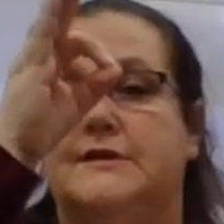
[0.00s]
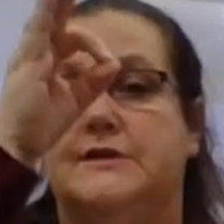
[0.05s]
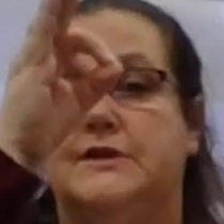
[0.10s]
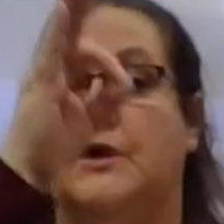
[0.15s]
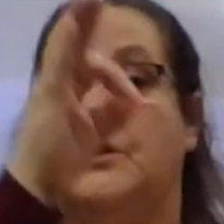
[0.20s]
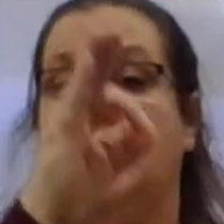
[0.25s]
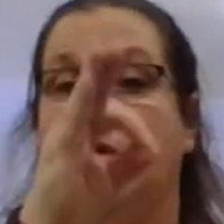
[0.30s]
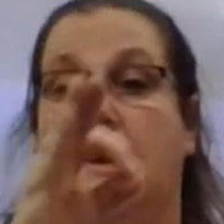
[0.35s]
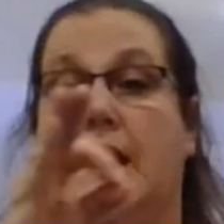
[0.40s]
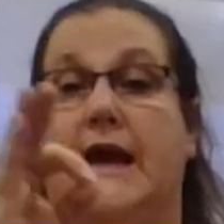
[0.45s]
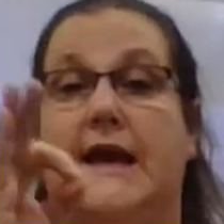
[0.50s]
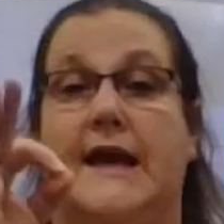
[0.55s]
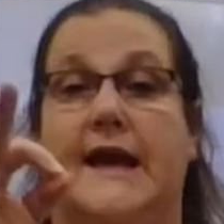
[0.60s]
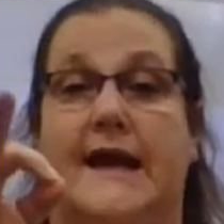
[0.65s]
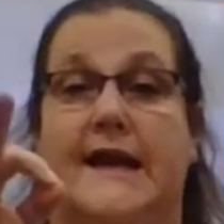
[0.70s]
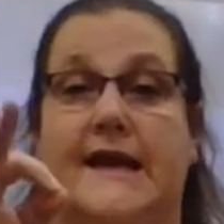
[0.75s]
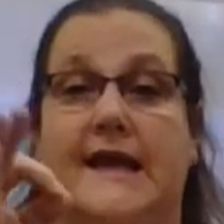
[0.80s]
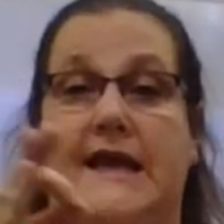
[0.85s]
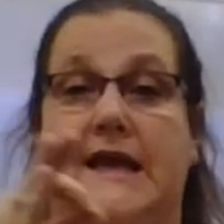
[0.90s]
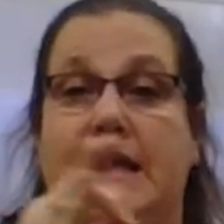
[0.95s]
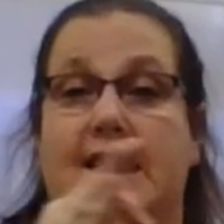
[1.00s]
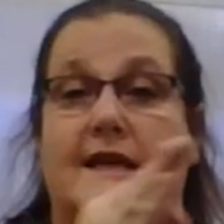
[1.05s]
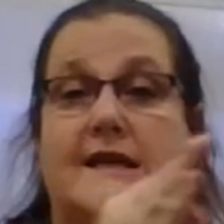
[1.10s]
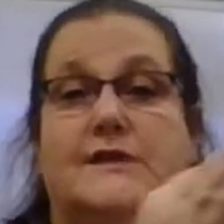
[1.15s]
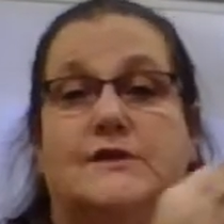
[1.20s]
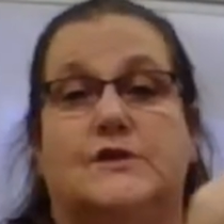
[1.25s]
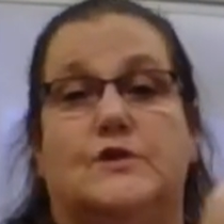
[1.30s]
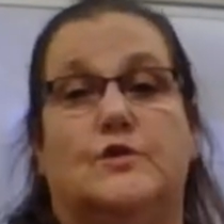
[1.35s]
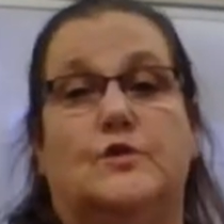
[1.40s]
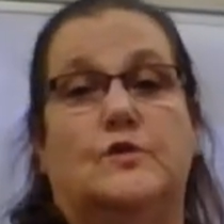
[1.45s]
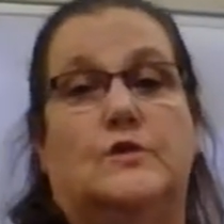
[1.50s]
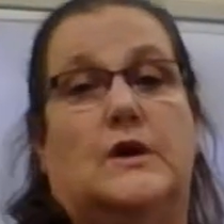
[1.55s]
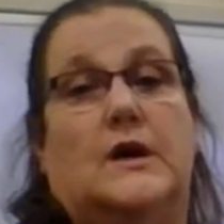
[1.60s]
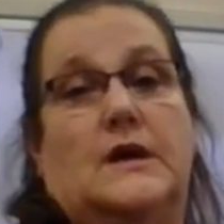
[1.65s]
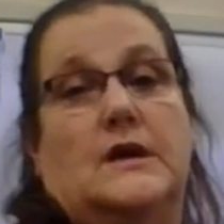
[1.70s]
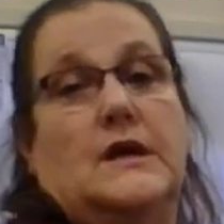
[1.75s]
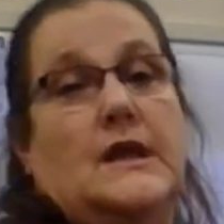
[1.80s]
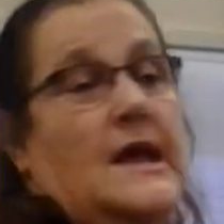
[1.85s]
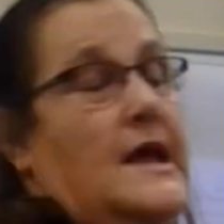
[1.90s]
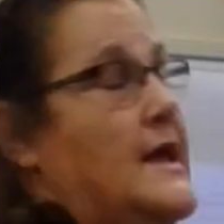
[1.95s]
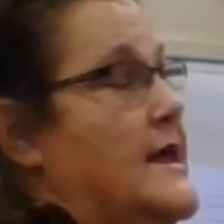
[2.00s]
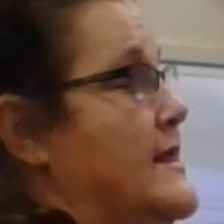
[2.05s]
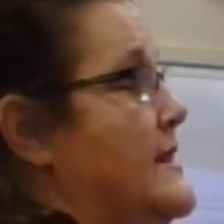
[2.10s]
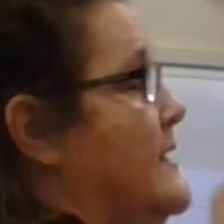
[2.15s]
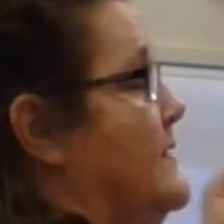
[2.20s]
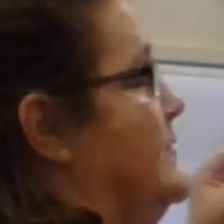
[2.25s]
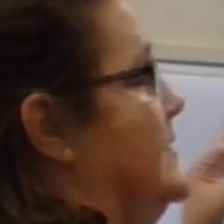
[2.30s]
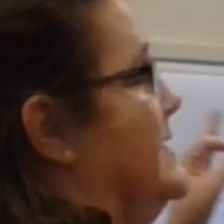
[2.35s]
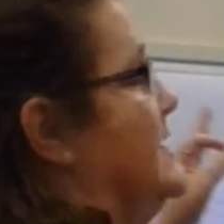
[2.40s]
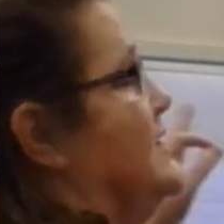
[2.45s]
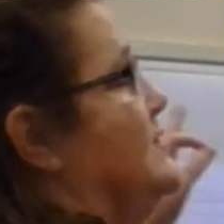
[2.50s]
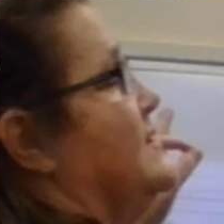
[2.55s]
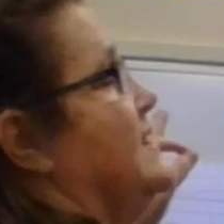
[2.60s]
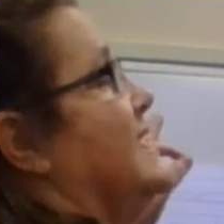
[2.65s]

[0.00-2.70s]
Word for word: So I had a kid in school that would do